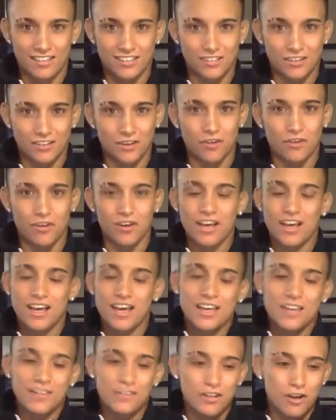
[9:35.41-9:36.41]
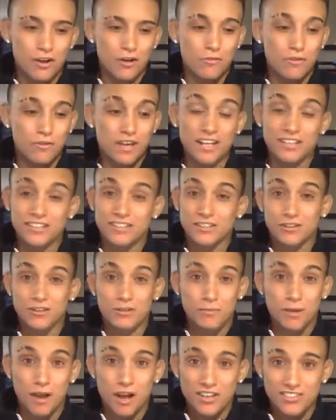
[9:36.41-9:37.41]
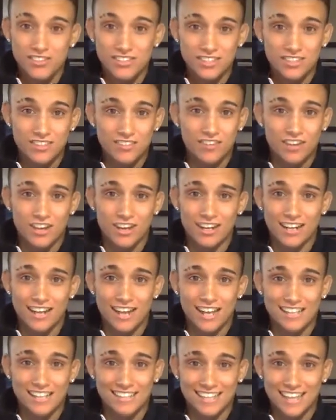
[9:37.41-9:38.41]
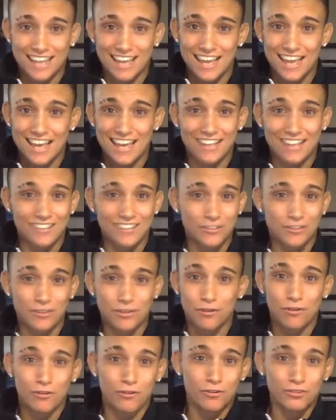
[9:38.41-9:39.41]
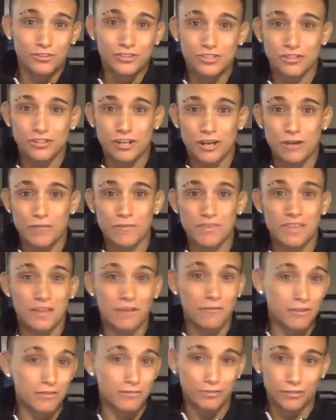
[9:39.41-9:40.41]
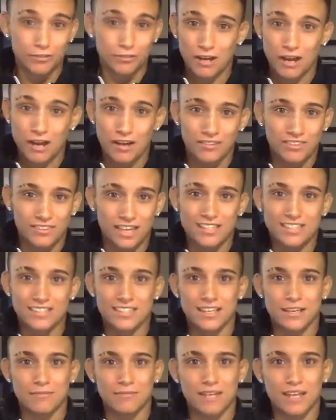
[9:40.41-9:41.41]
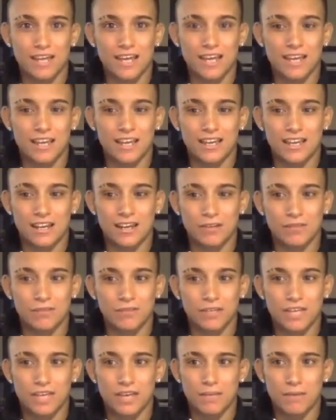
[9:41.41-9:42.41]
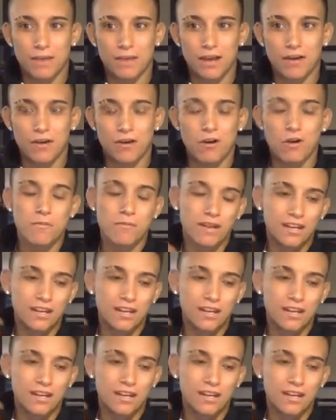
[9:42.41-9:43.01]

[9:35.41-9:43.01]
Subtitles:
So, you know, we got to go to Boston the very next day, do a whole trip, and then we flew out that same day, and we came back home.